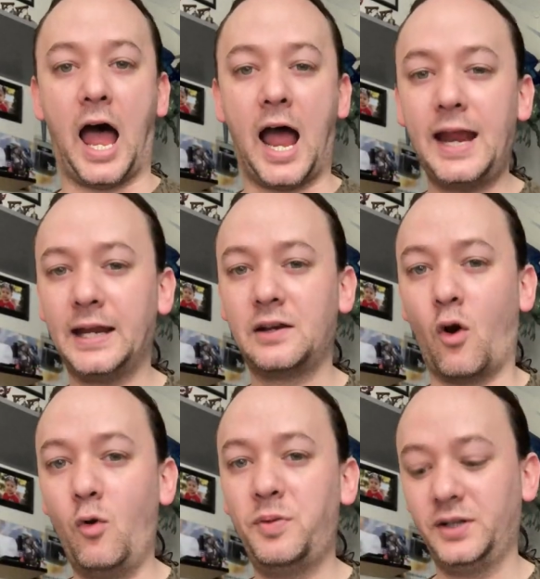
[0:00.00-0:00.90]
I had
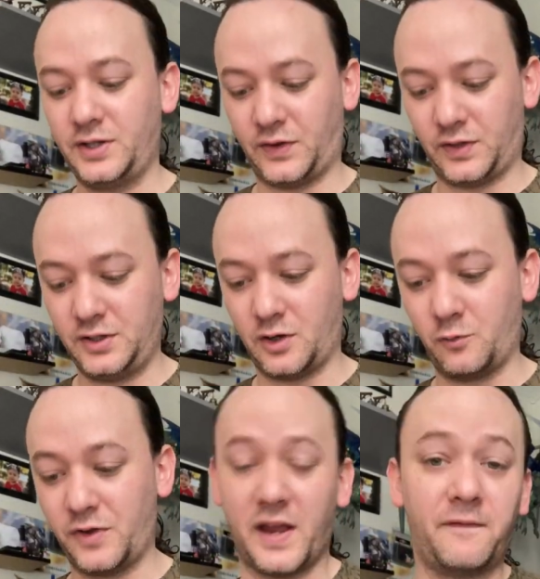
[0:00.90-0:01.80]
openly,
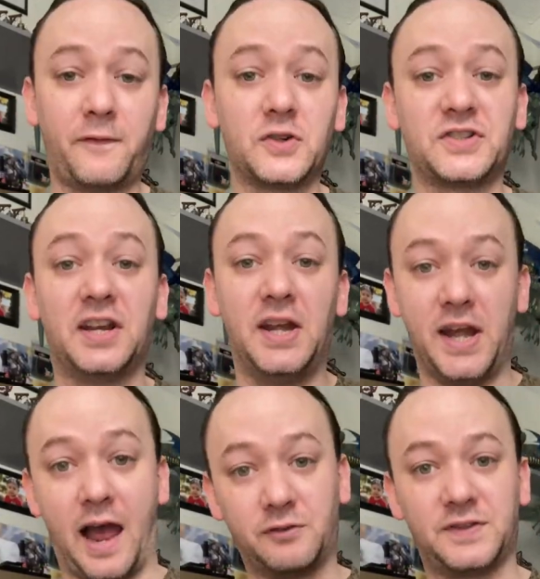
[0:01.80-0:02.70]
when they first
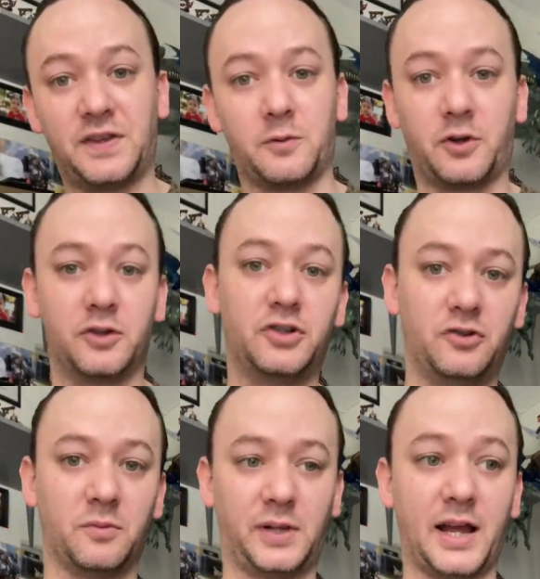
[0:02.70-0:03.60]
announced that they were going to
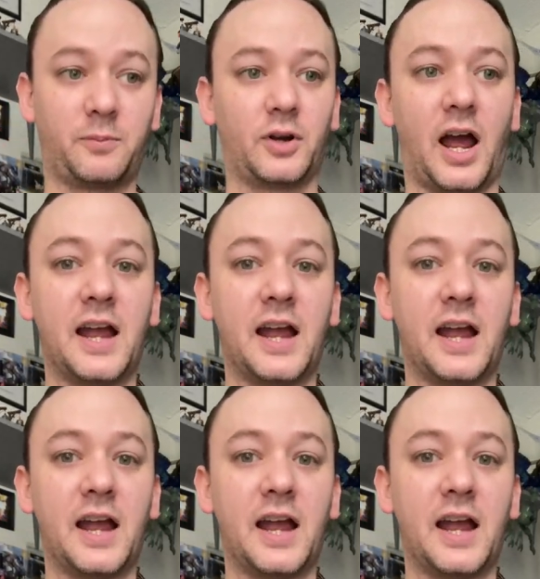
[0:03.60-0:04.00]
do the Blackbird,